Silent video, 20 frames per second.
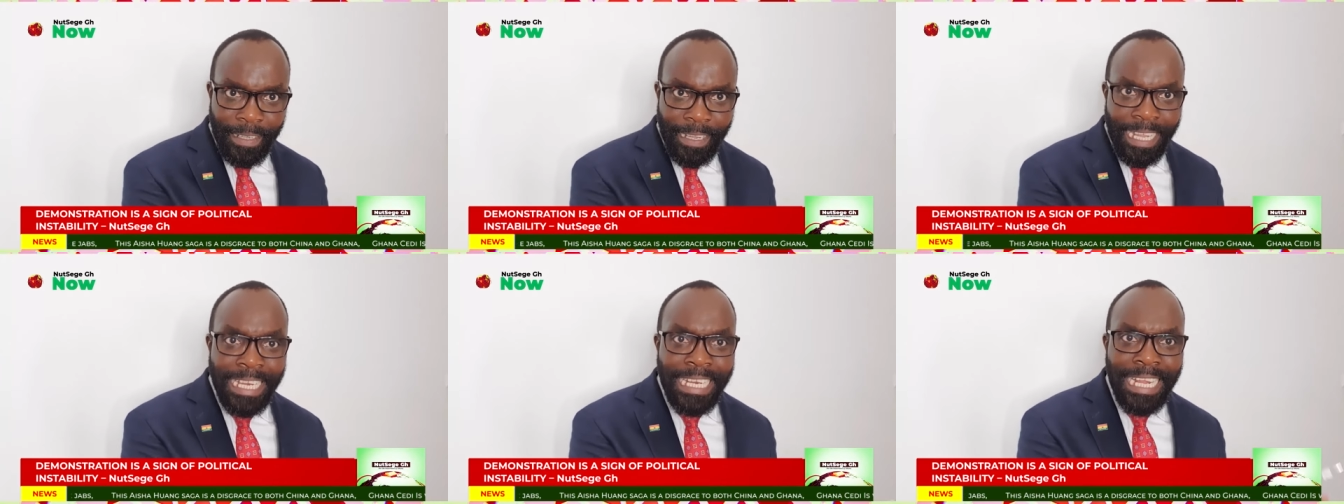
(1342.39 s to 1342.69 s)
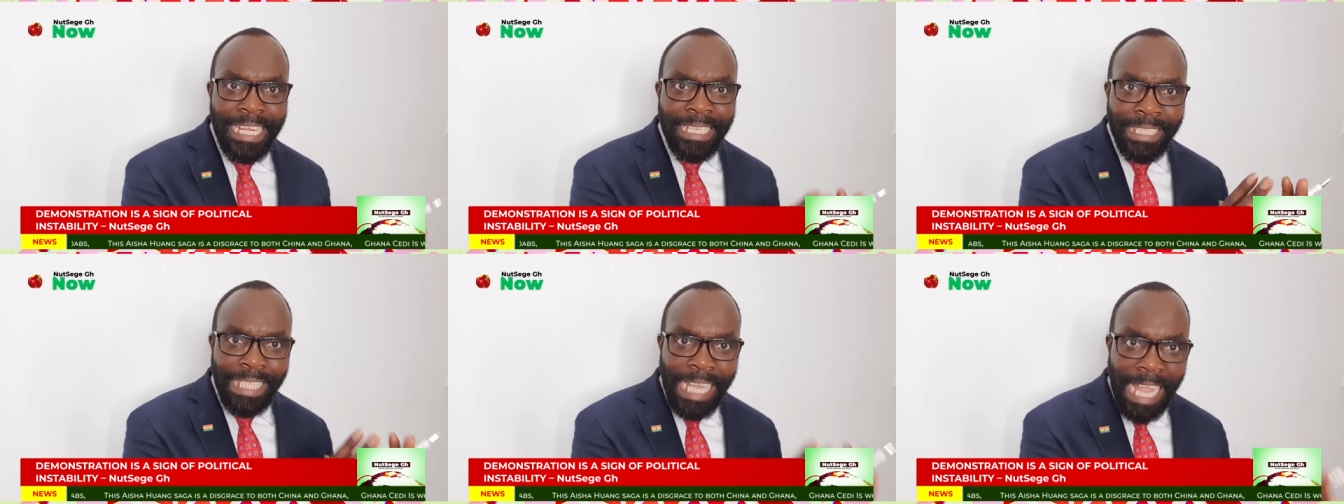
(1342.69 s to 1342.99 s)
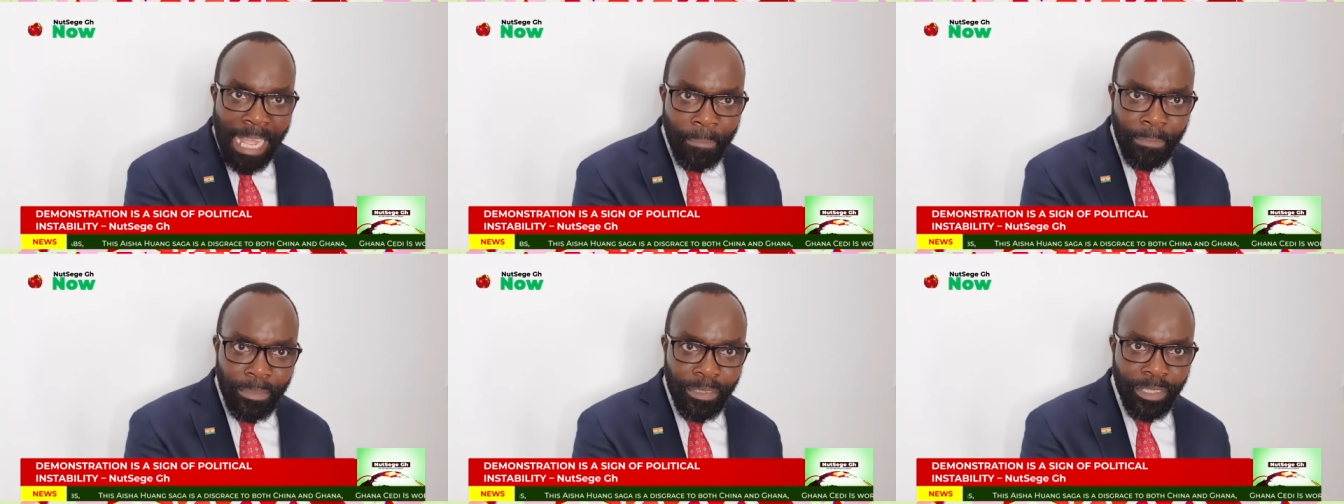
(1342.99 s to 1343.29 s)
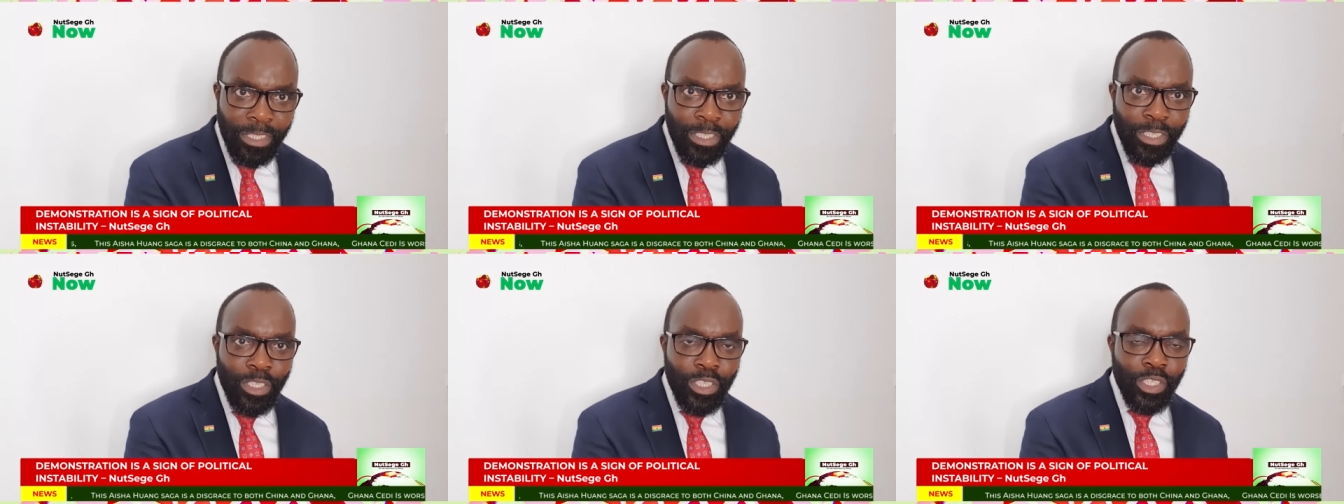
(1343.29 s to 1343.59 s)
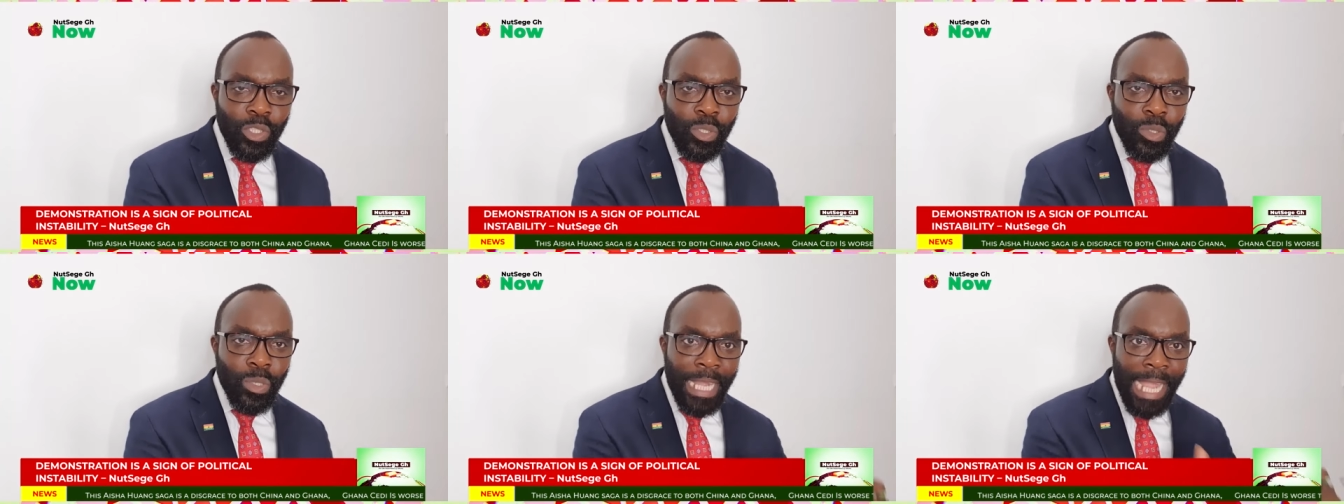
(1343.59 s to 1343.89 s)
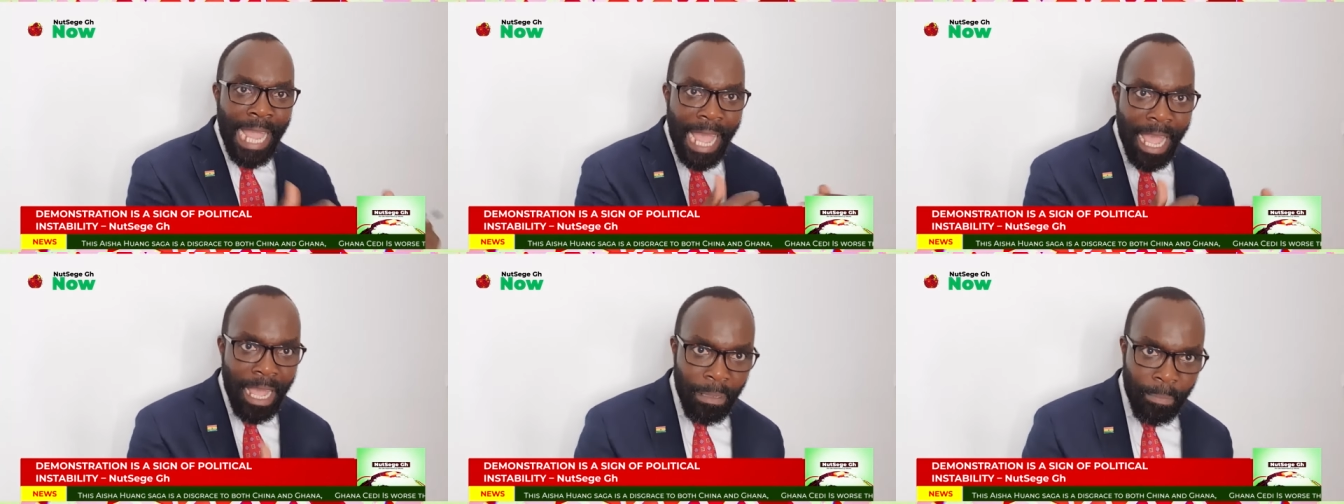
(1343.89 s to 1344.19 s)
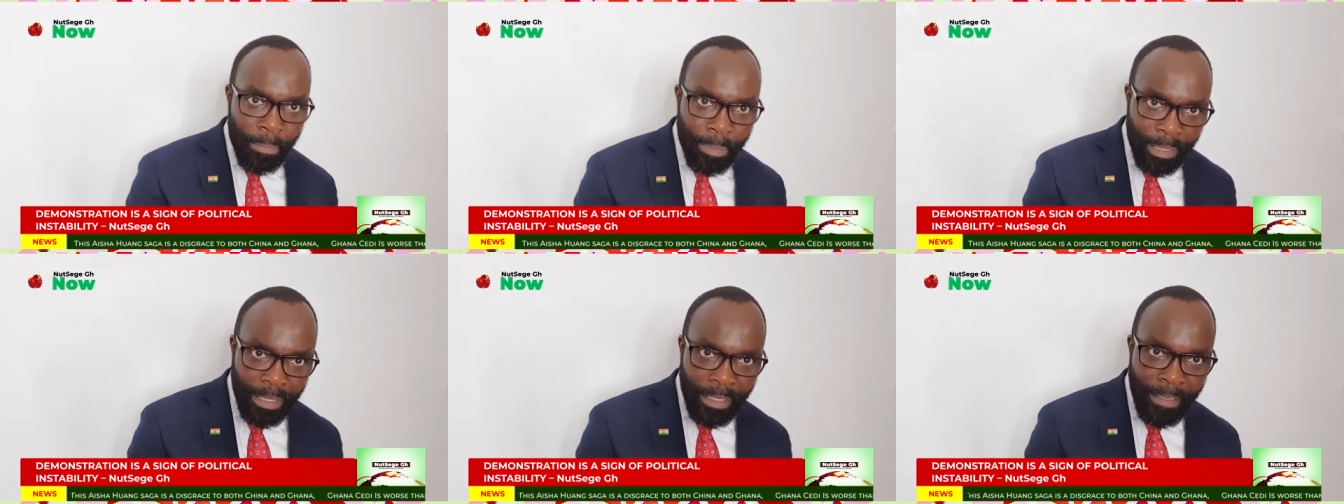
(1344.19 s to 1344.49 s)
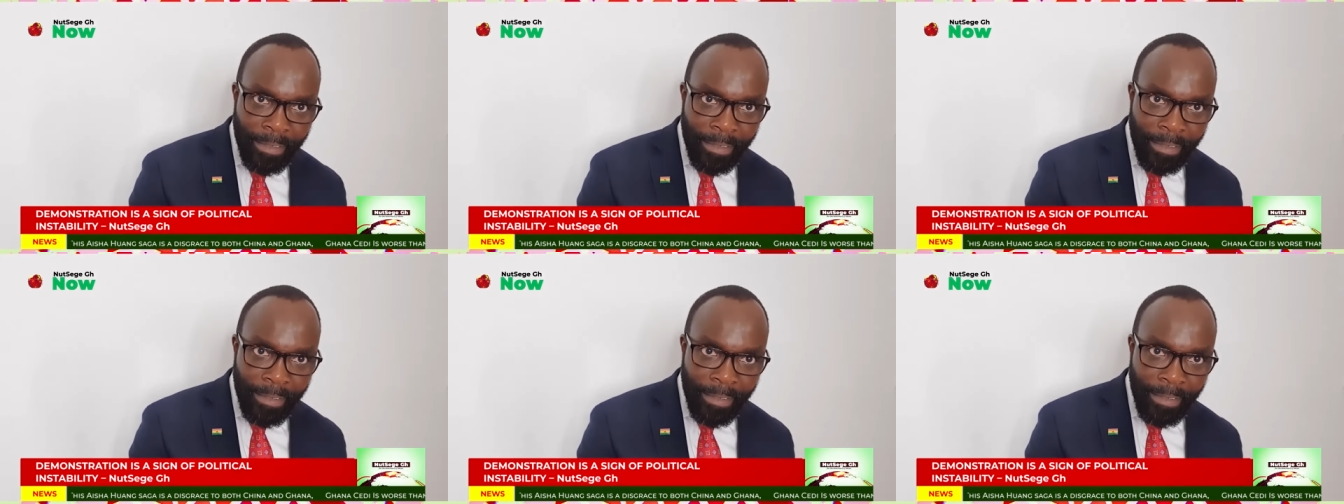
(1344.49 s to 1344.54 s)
in attempt to curb